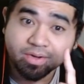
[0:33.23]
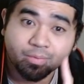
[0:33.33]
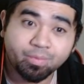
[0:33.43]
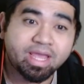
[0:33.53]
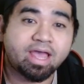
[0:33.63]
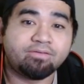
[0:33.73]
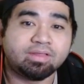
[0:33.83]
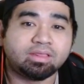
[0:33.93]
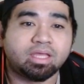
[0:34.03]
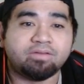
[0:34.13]
we have
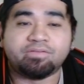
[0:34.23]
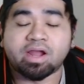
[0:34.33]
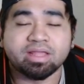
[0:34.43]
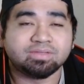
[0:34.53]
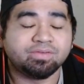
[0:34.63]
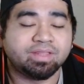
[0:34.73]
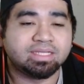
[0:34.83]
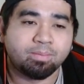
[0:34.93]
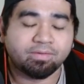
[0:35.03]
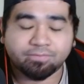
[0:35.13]
a ton of variants for
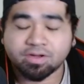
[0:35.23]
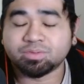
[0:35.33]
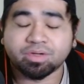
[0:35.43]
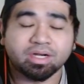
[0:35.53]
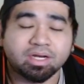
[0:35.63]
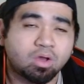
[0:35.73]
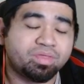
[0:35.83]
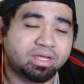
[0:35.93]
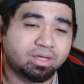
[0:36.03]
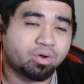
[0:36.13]
this. First, we're gonna go with
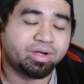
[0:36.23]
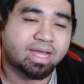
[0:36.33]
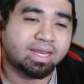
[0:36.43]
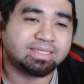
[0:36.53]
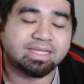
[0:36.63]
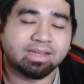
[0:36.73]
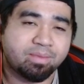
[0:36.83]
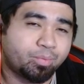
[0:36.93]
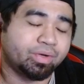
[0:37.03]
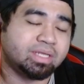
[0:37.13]
the core deck list and the
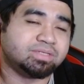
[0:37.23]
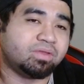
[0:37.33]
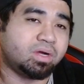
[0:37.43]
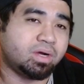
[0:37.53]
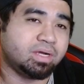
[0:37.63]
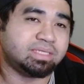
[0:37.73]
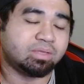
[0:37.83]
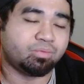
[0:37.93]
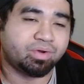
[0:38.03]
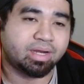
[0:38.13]
importance of the cards
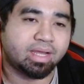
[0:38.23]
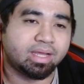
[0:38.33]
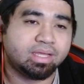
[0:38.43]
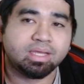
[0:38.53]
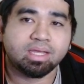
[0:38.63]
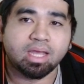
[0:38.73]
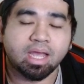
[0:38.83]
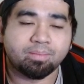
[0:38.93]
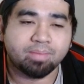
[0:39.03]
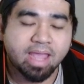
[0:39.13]
that we're gonna
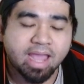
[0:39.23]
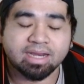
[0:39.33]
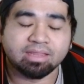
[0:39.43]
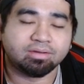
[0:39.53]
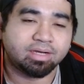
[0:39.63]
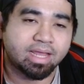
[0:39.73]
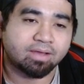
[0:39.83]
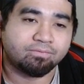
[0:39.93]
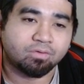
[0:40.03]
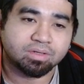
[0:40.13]
add into the deck,
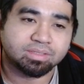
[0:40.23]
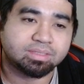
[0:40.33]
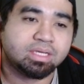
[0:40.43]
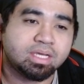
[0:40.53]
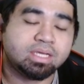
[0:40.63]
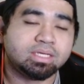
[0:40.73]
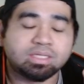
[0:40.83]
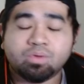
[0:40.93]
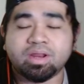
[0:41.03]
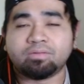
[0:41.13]
of course.
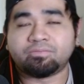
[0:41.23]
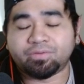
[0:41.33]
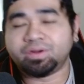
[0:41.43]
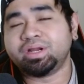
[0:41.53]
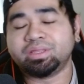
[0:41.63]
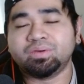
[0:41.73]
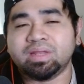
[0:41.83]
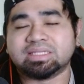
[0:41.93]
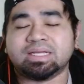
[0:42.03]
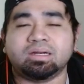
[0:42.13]
So without further ado,
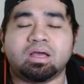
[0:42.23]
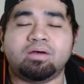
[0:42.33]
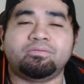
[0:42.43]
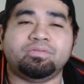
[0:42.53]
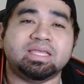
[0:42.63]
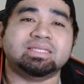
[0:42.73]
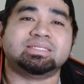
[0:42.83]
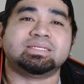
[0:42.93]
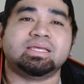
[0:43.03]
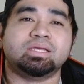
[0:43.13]
let's start off
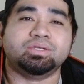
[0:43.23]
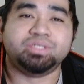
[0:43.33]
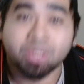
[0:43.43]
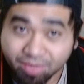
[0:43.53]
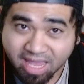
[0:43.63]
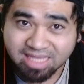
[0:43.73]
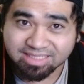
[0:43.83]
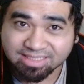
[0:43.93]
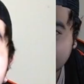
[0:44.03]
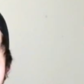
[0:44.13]
this
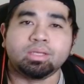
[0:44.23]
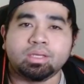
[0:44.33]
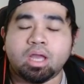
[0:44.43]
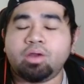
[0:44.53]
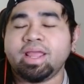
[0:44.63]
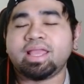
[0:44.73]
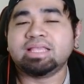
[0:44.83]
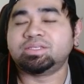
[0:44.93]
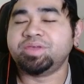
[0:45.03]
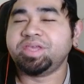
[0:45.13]
showcase. Alright
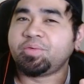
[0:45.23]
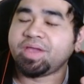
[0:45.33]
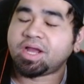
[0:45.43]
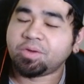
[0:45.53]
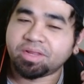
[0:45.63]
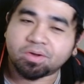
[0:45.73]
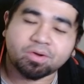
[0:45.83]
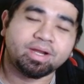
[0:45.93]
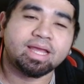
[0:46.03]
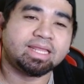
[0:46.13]
guys, so here we are with the
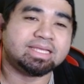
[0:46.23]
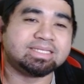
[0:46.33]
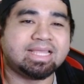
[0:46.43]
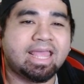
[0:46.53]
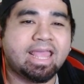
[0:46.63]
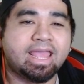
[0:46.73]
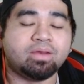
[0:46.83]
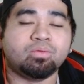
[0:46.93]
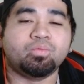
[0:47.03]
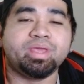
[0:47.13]
core deck list,
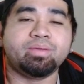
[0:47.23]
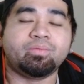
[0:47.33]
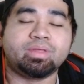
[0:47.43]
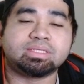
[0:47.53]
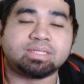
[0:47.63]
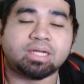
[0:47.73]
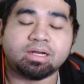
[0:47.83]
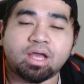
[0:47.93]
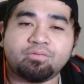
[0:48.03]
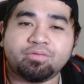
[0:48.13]
and we will start
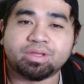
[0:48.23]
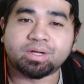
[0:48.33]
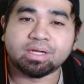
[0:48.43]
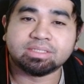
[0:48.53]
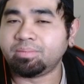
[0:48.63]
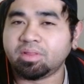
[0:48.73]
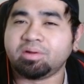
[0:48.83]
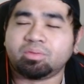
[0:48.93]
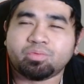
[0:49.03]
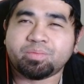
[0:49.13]
off with the cards
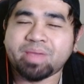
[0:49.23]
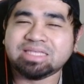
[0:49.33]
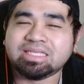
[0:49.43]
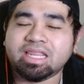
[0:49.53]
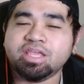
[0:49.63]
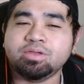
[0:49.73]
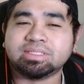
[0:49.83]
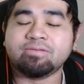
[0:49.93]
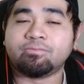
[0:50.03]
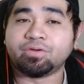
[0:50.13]
that we're basically
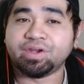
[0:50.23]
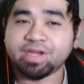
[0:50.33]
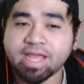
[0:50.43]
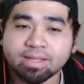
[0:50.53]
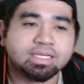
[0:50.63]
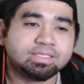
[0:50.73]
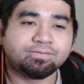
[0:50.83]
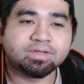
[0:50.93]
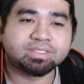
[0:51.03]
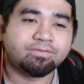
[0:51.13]
using for the deck. So
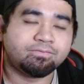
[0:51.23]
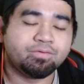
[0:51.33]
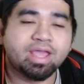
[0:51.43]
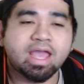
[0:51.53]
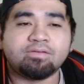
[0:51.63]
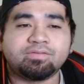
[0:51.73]
first off, we have